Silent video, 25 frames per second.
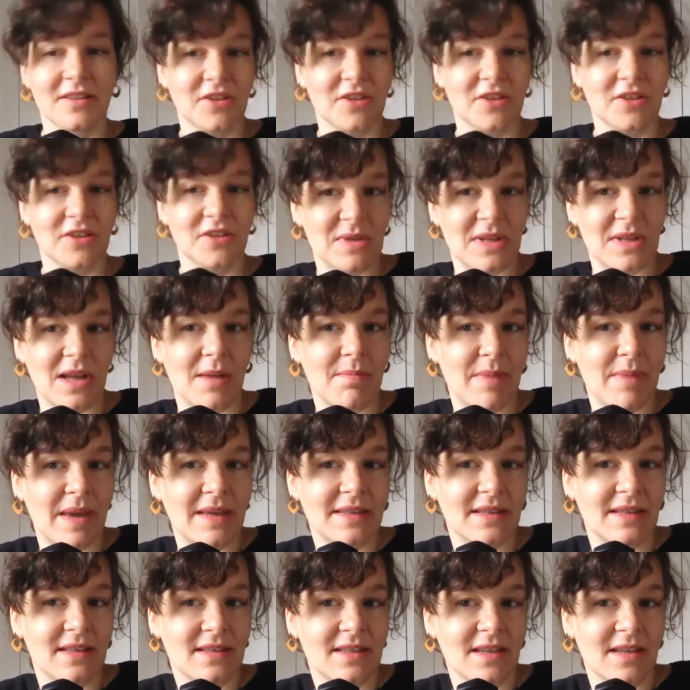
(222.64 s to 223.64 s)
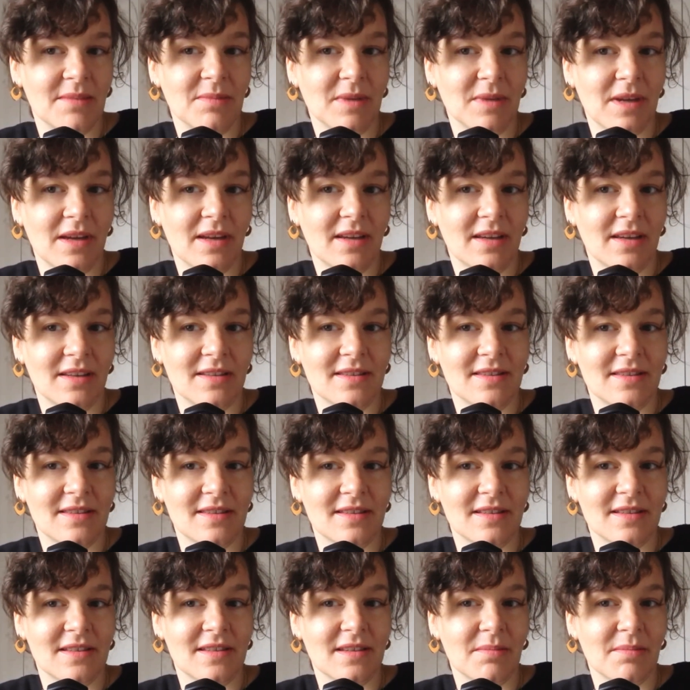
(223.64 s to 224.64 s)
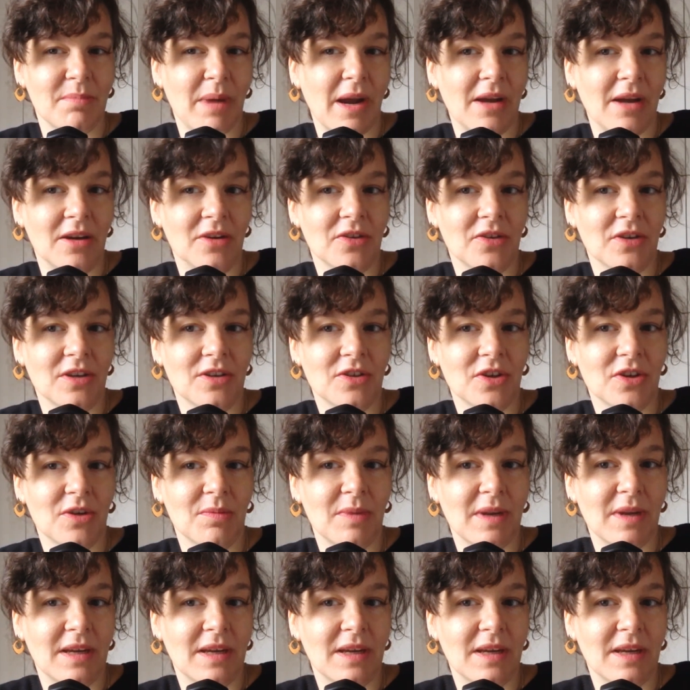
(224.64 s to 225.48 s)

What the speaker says: the term slum makes it seem like it's a binary term,